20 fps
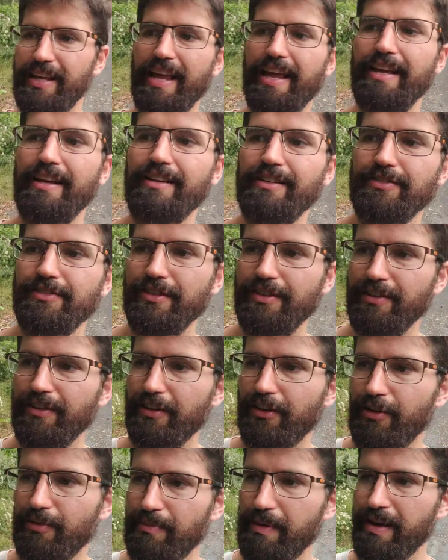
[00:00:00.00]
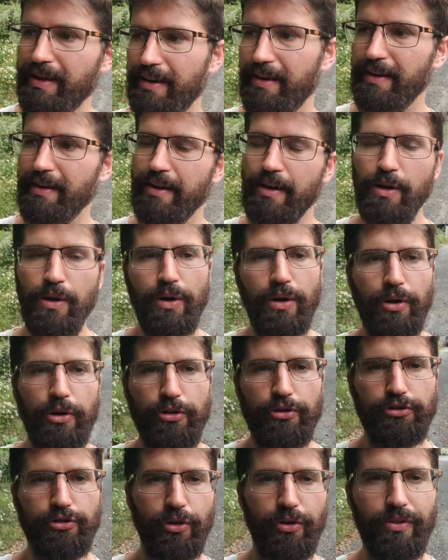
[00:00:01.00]
take us a little bit
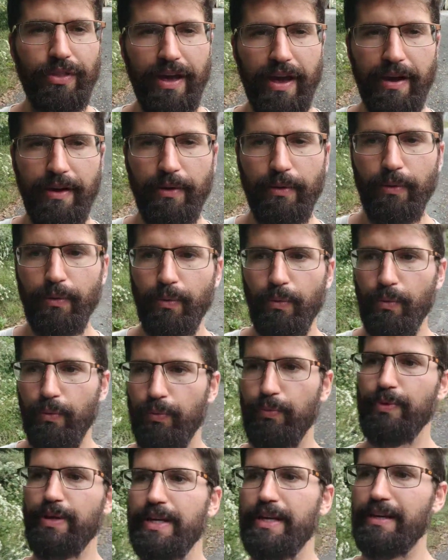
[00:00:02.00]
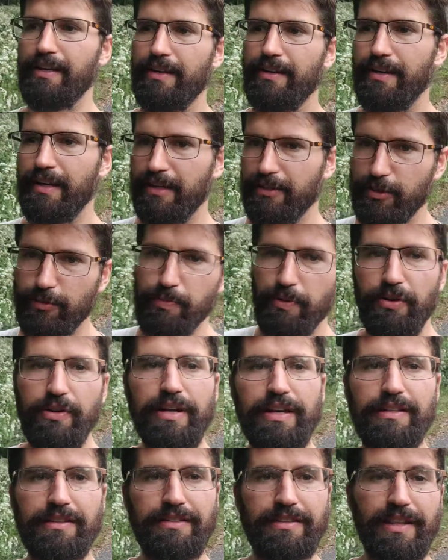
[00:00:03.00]
so that we can
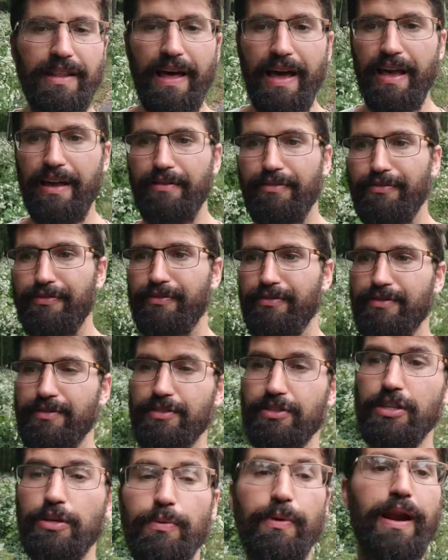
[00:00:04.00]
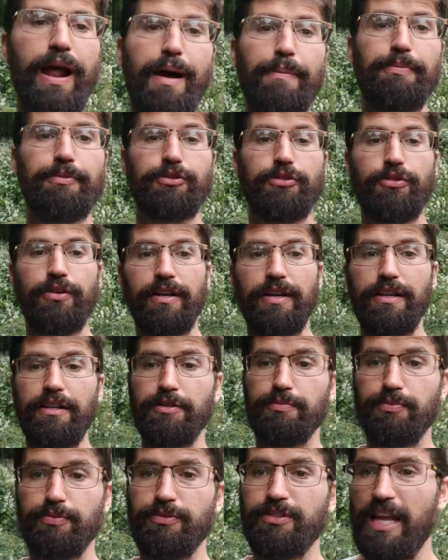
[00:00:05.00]
experience life and see what
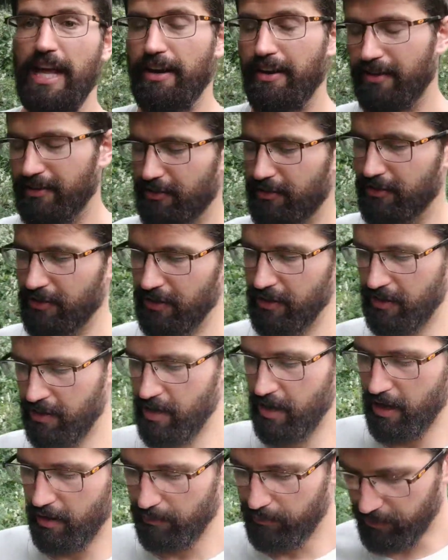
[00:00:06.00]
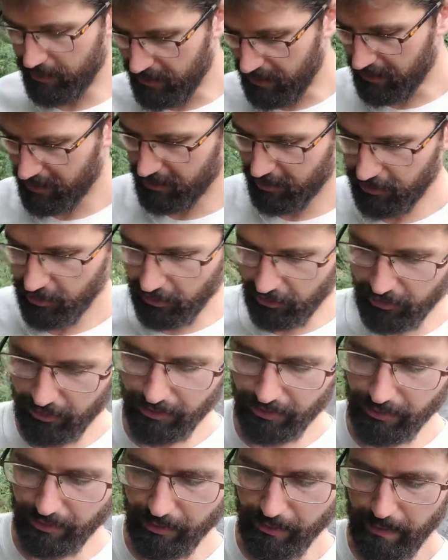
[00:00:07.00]
opportunities present us, but yet
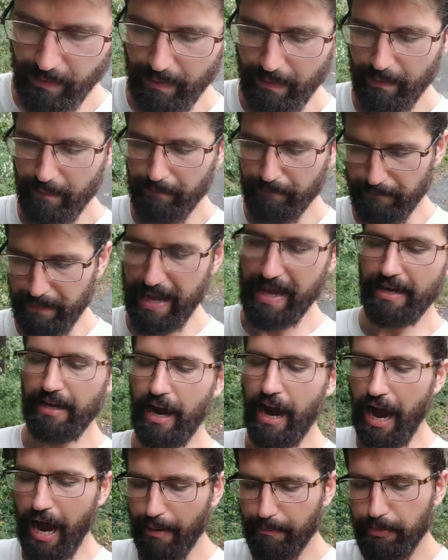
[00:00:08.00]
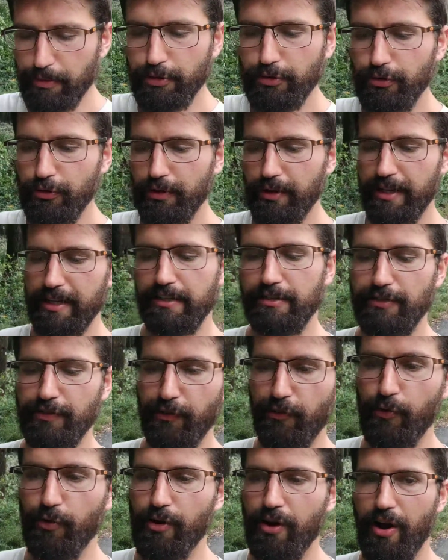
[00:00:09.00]
still make opportunities
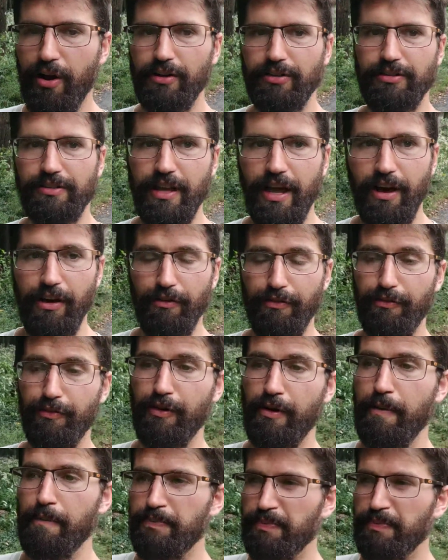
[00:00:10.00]
for ourselves.